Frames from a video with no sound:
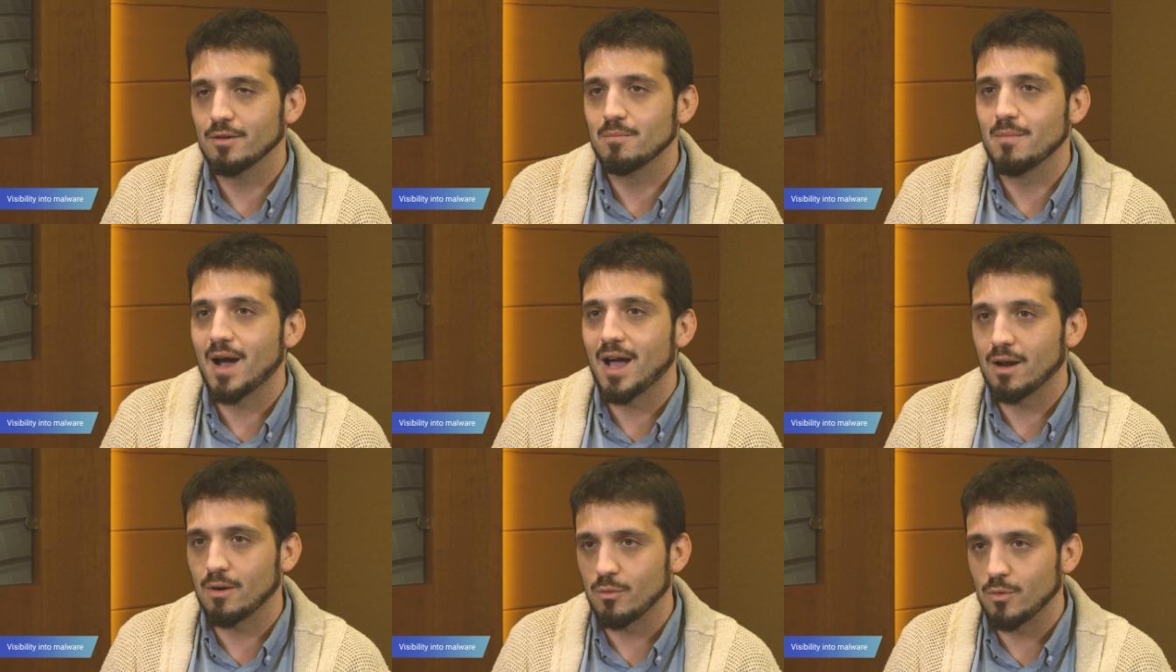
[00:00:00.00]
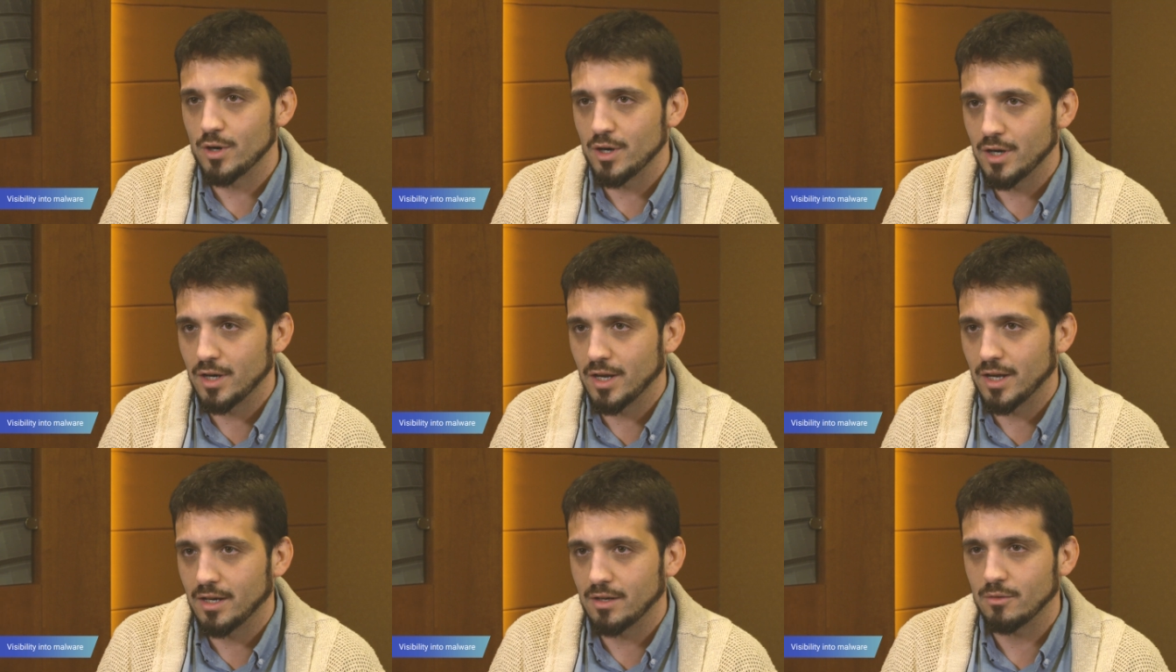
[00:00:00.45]
the
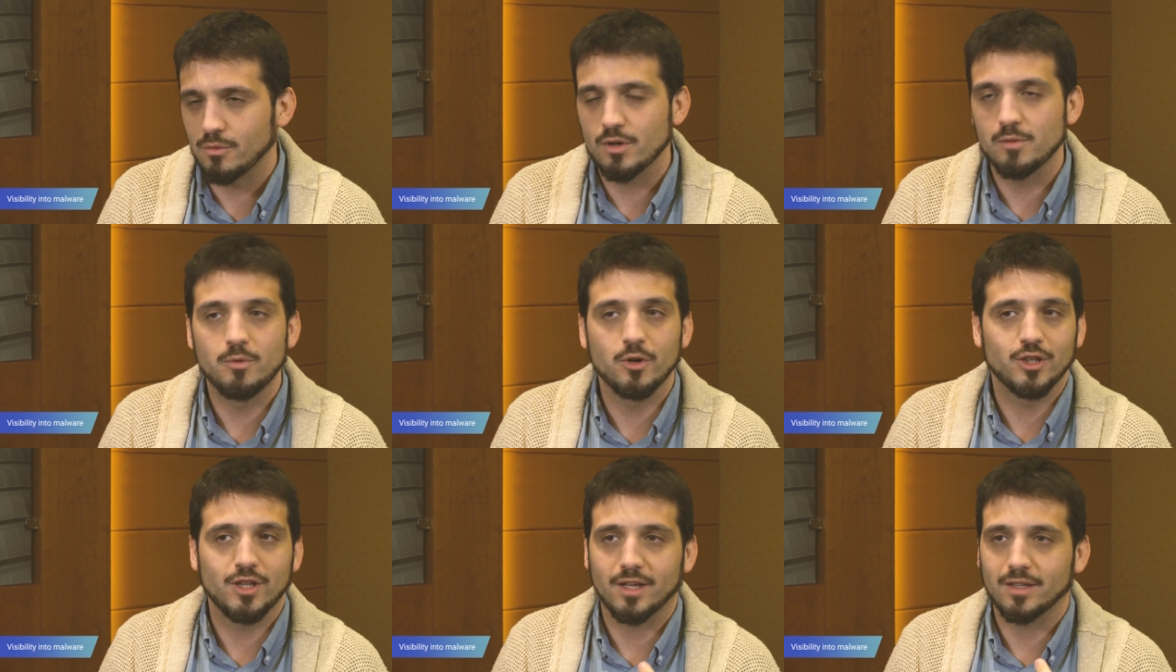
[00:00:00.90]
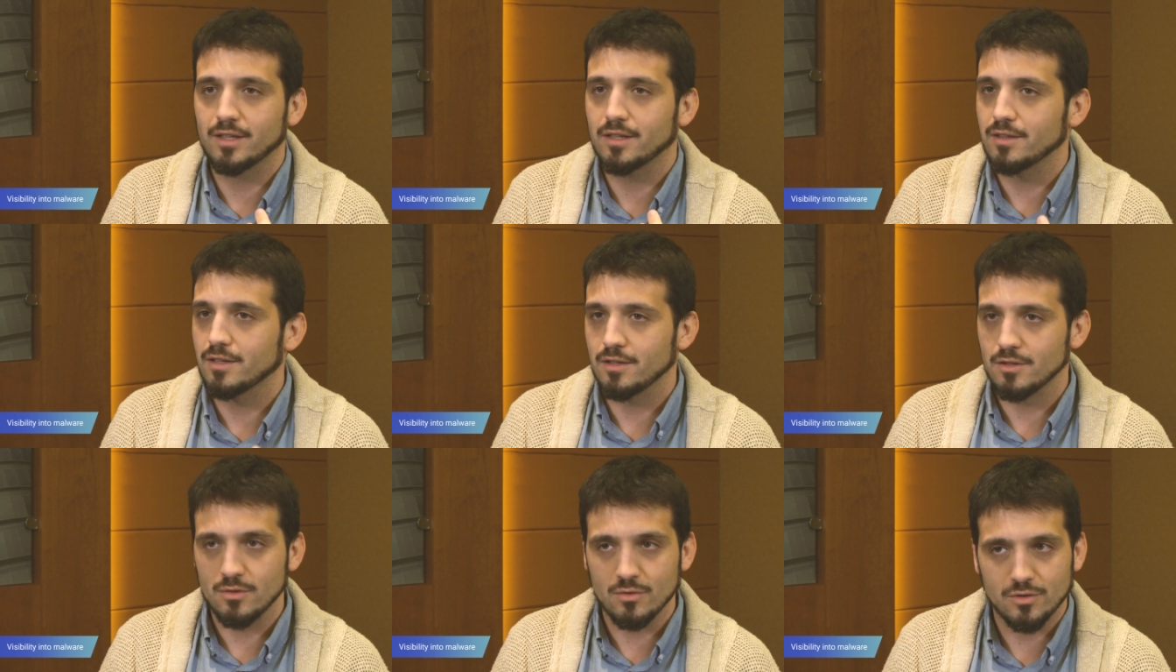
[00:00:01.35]
malware and we are
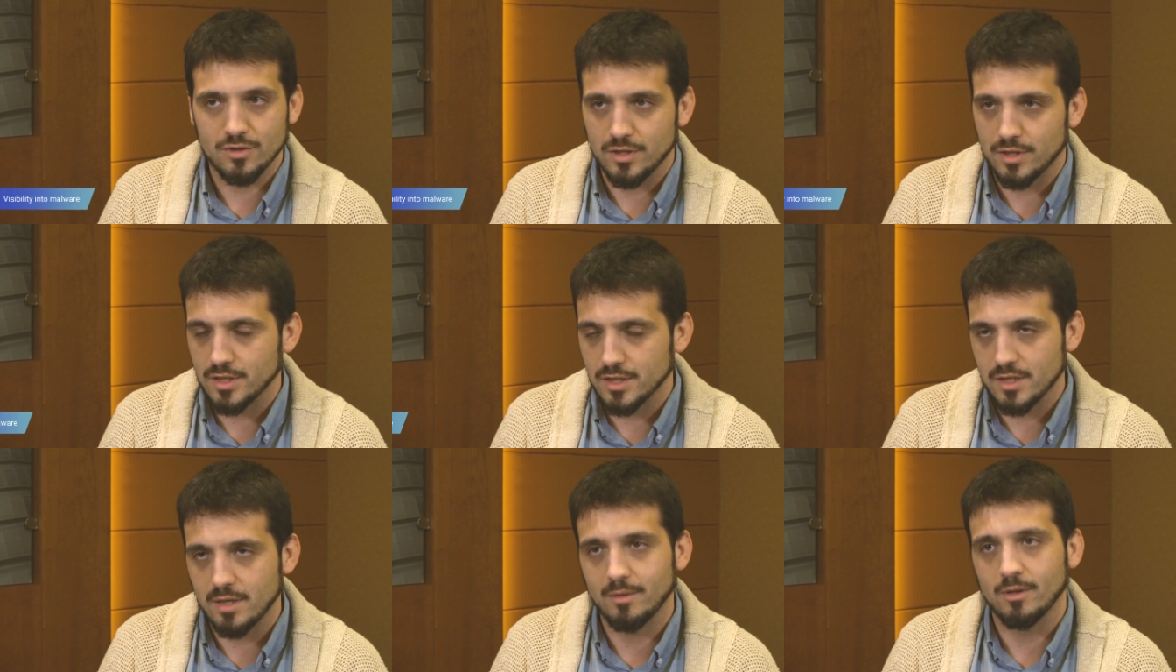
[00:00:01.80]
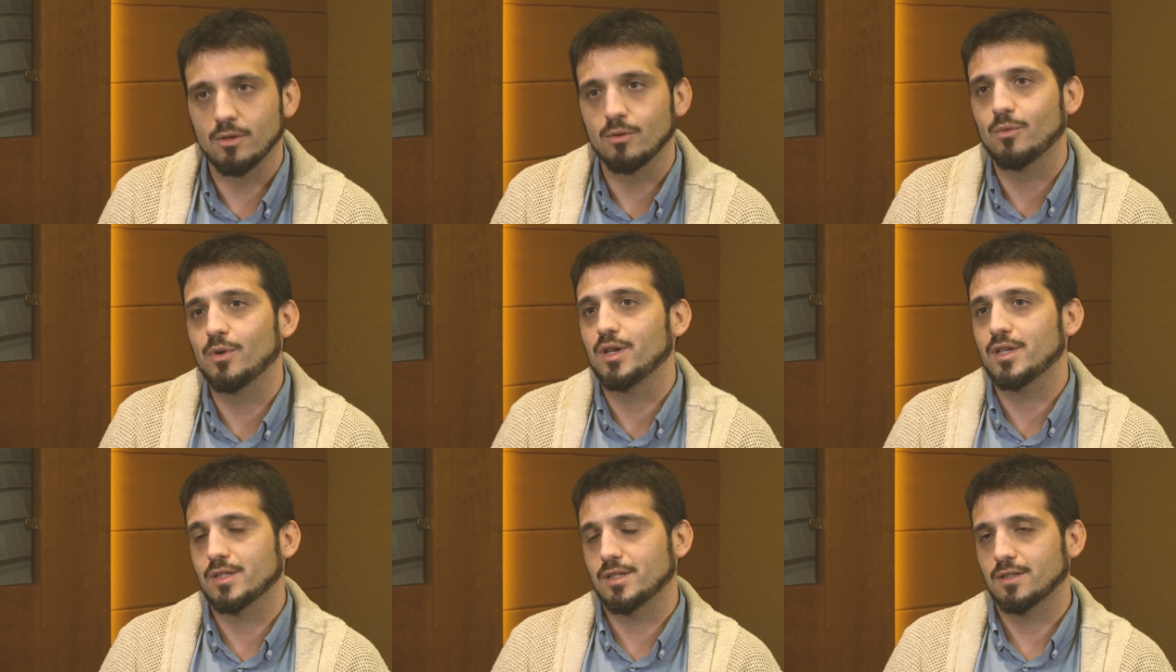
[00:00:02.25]
protecting the user in several
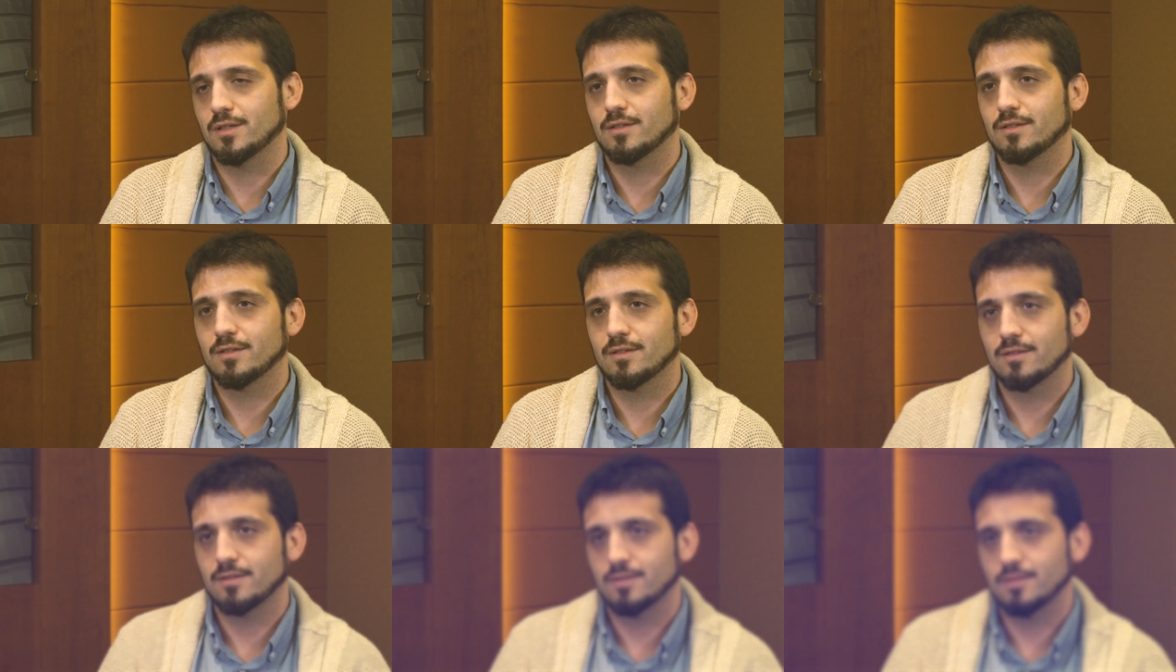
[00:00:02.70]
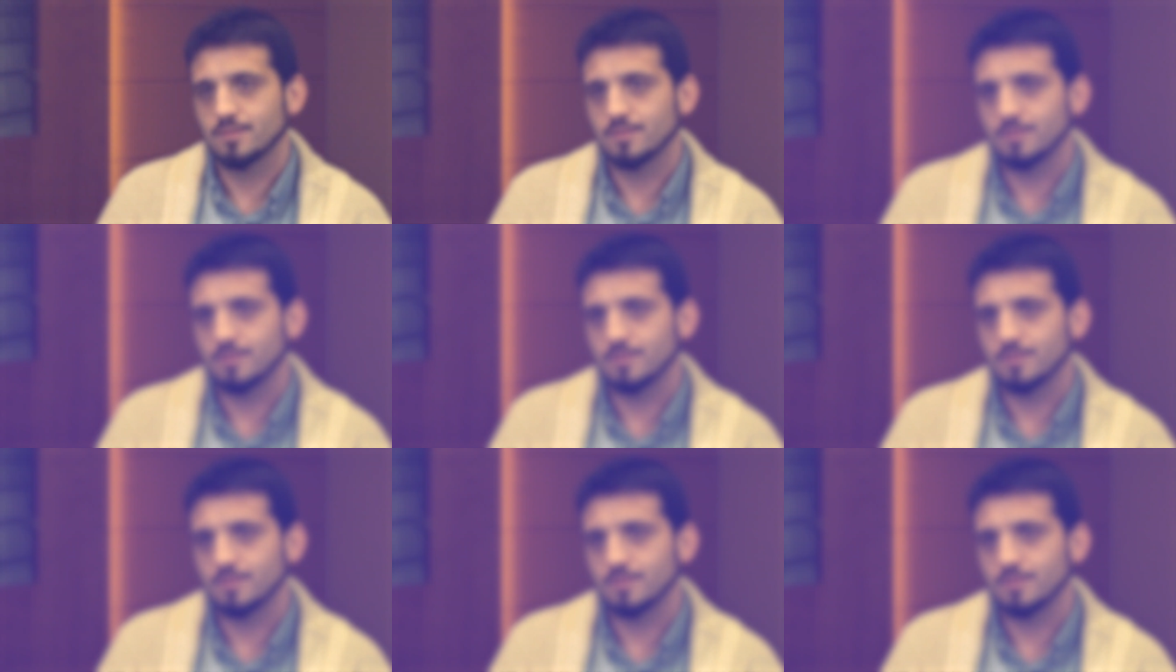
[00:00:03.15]
ways.